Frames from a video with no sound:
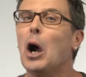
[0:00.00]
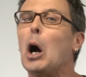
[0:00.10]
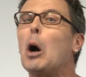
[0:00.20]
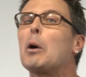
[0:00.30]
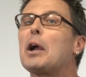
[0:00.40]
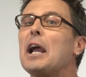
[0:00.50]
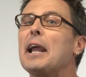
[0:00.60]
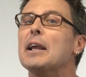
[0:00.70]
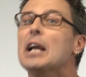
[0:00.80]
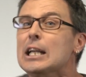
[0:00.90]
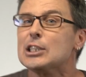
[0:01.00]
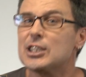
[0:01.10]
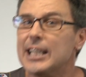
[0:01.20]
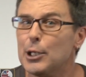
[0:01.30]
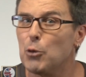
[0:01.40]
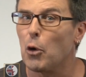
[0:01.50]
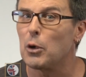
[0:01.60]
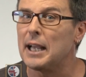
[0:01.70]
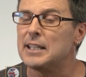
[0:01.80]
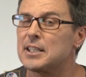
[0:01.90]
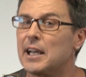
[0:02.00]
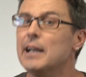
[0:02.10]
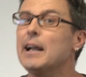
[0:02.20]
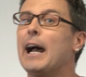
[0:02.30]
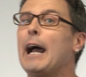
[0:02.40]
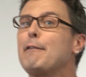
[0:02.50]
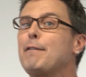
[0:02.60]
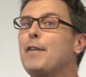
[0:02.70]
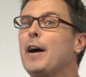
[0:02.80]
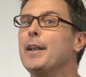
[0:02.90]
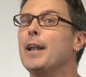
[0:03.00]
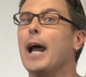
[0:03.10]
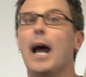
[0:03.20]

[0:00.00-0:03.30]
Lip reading: Okay, see you all later, have fun,